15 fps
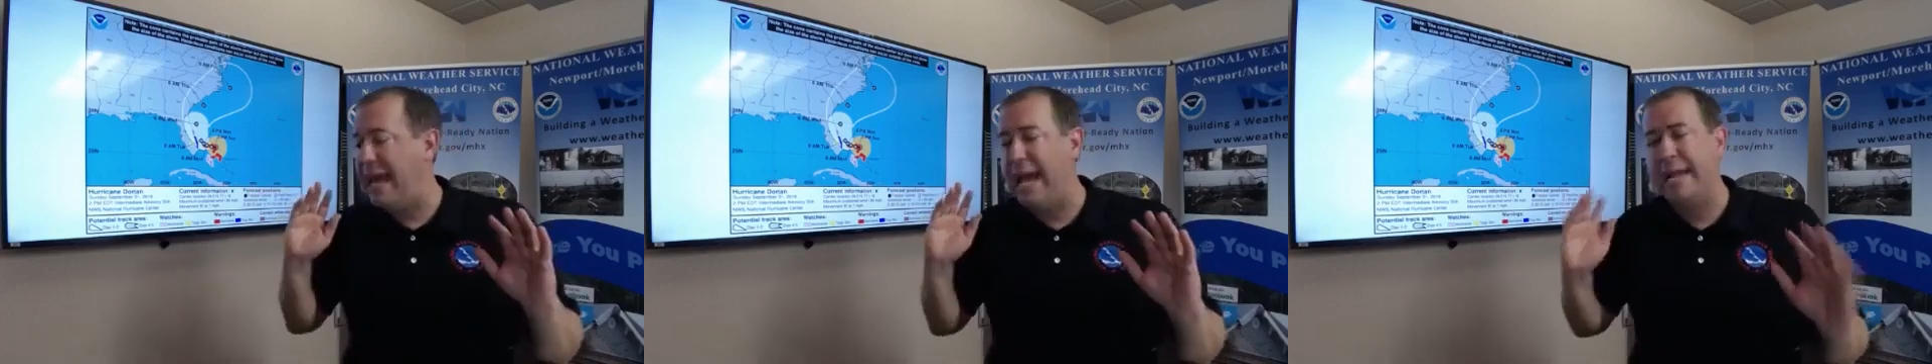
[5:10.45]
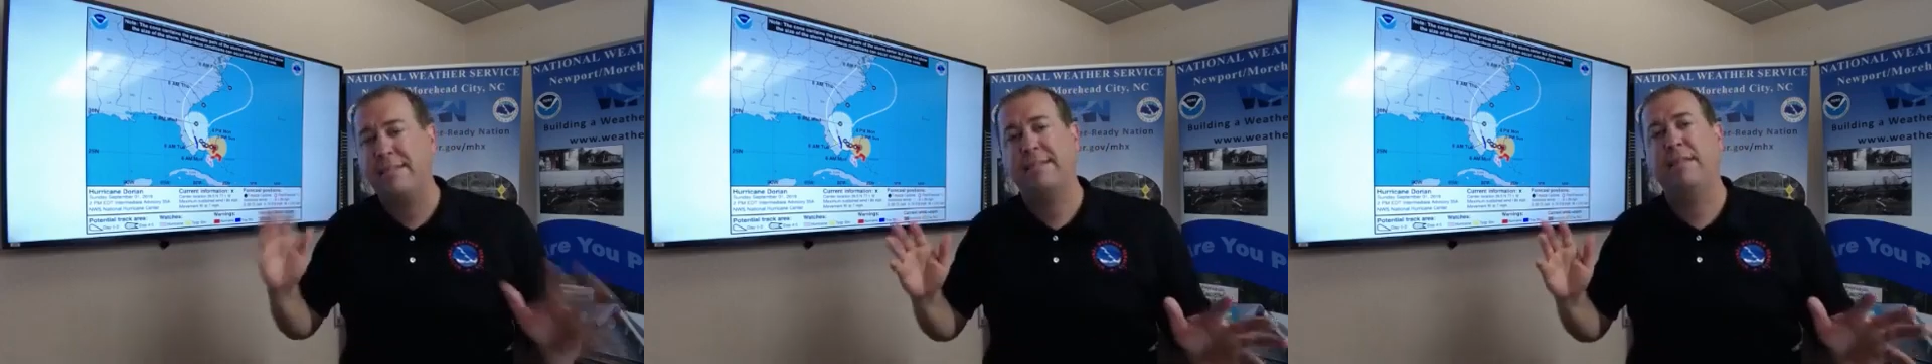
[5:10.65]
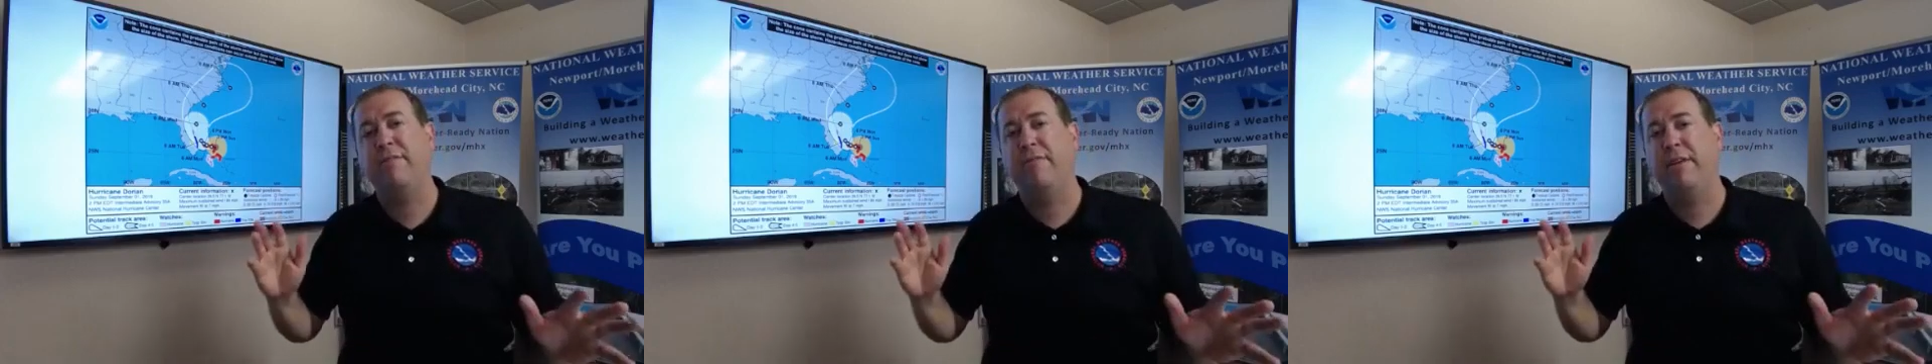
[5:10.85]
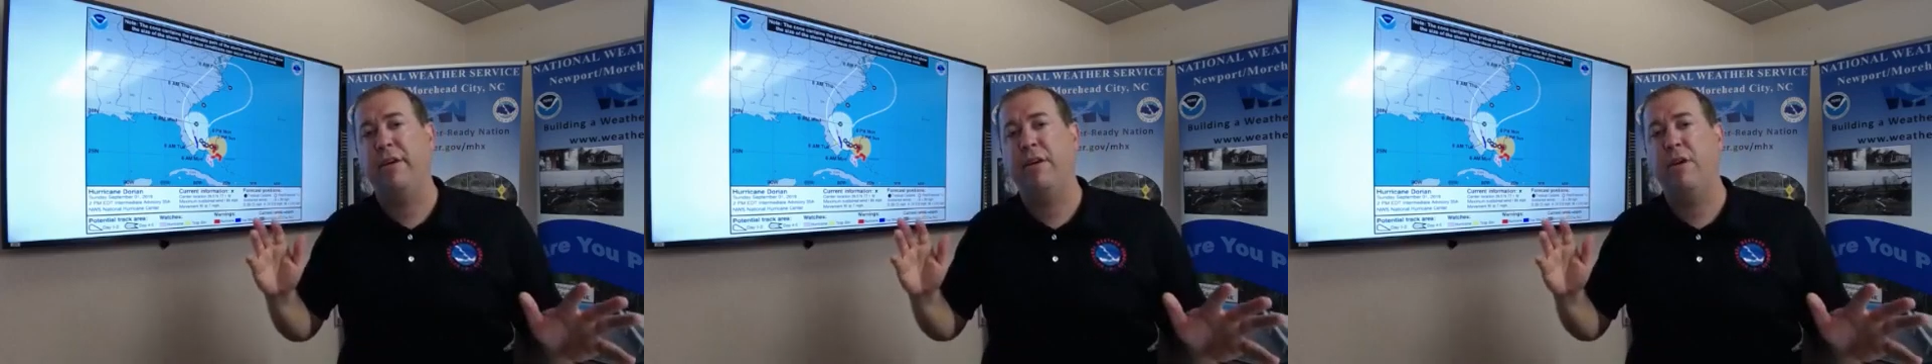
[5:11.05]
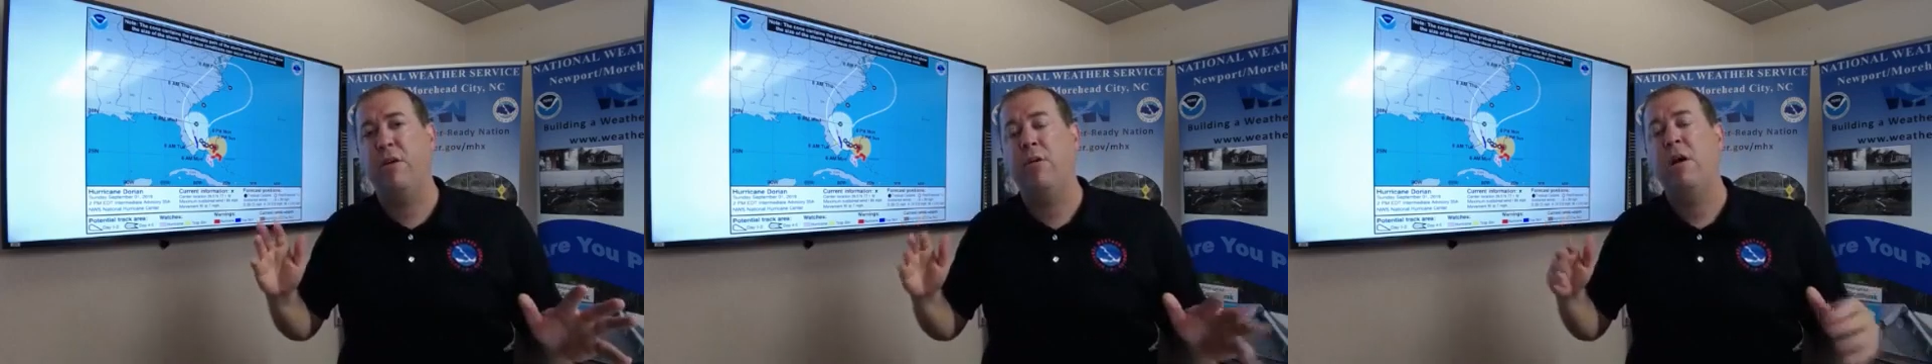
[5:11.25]
excellent
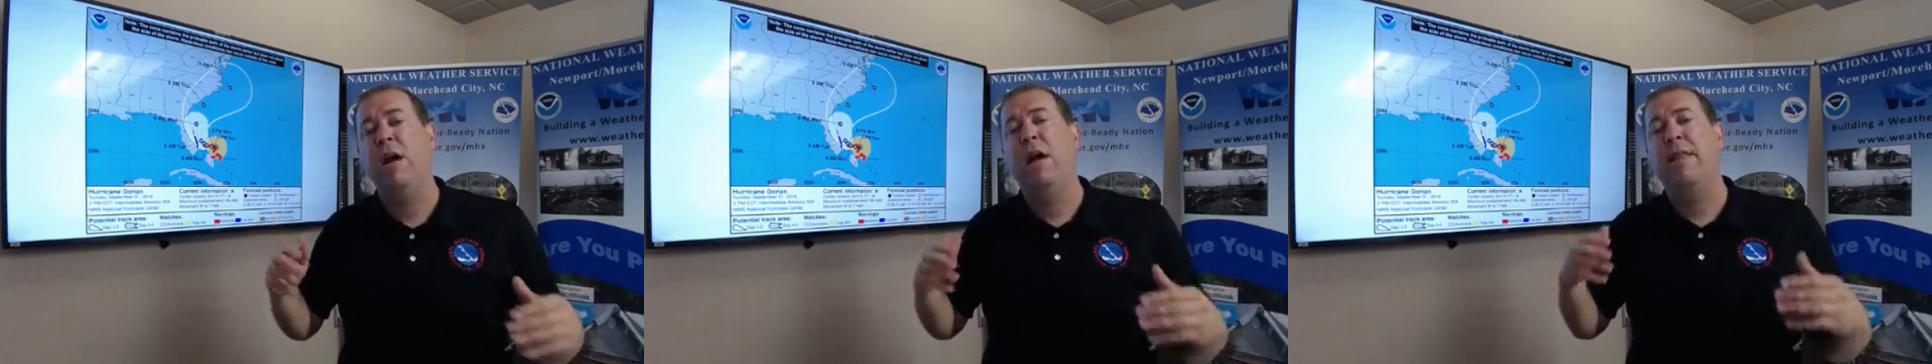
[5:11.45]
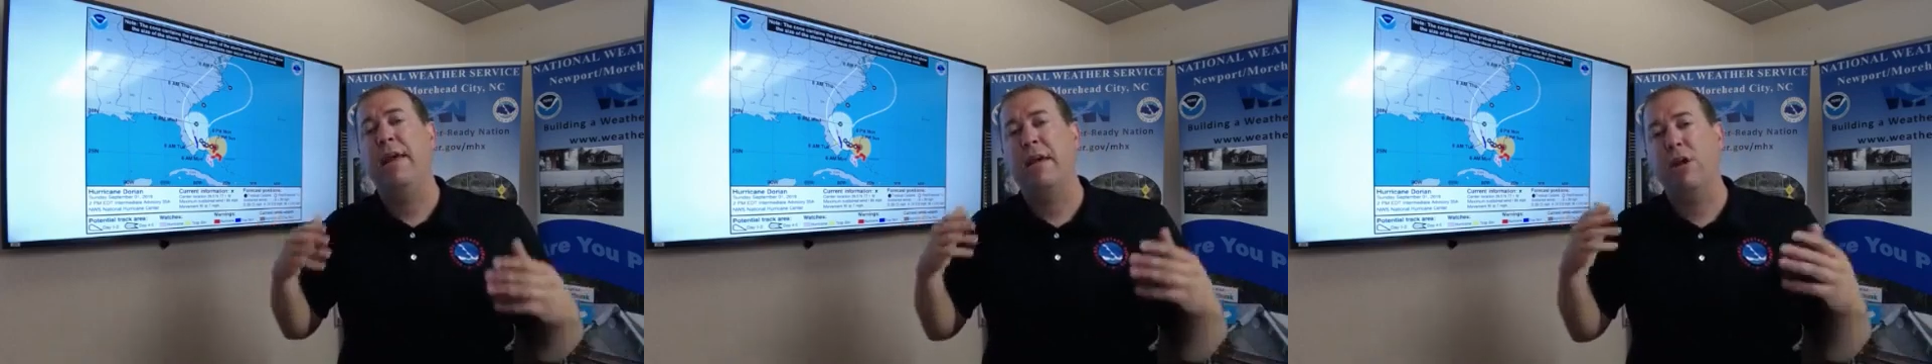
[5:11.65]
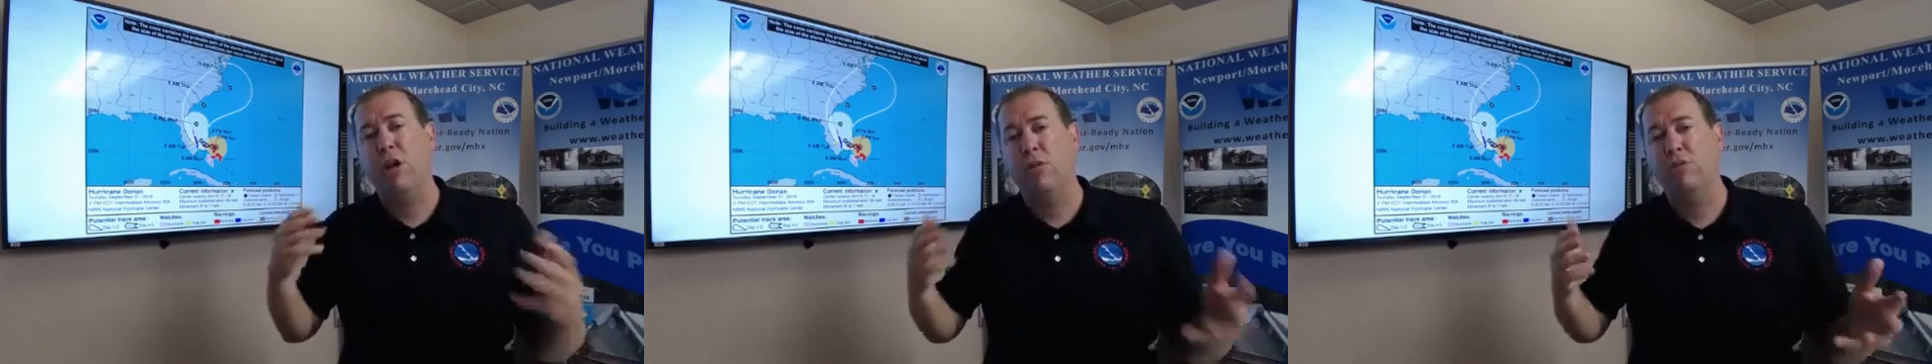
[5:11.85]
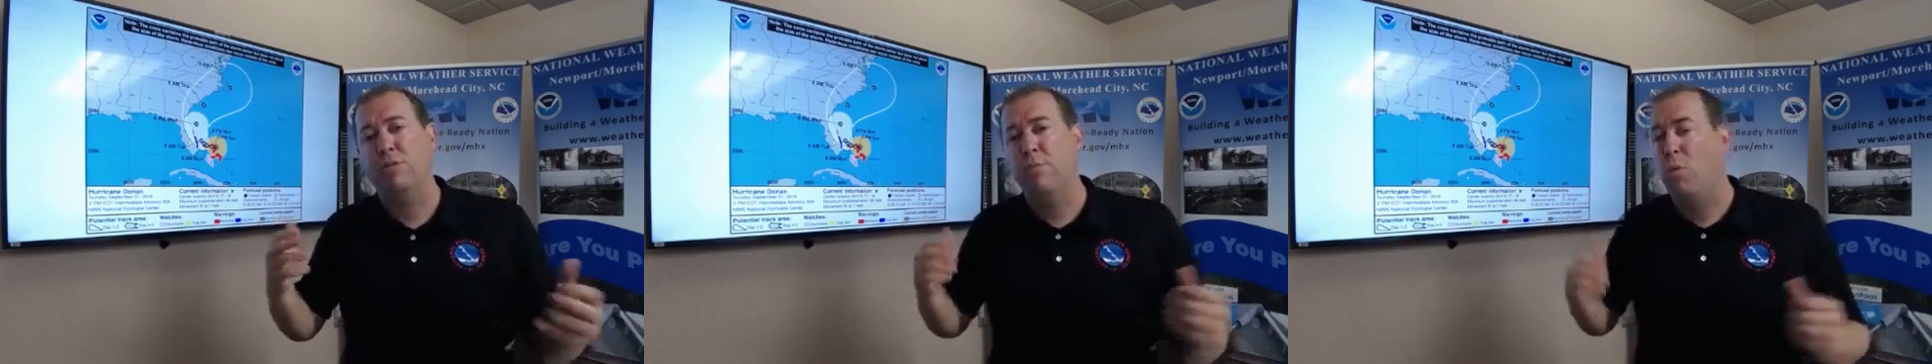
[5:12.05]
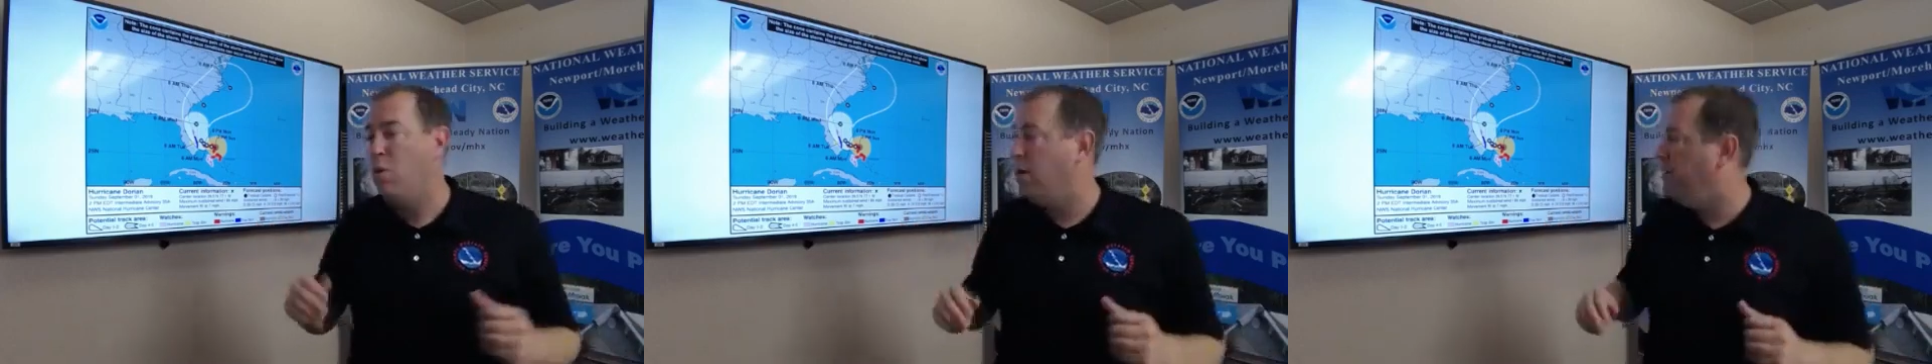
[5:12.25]
video that goes
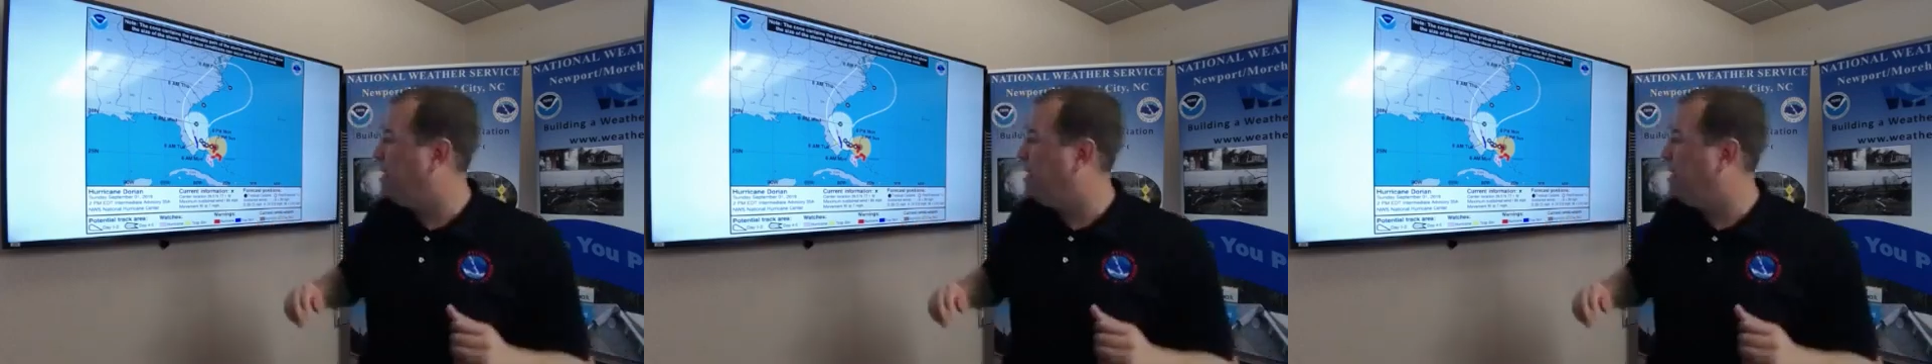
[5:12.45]
more in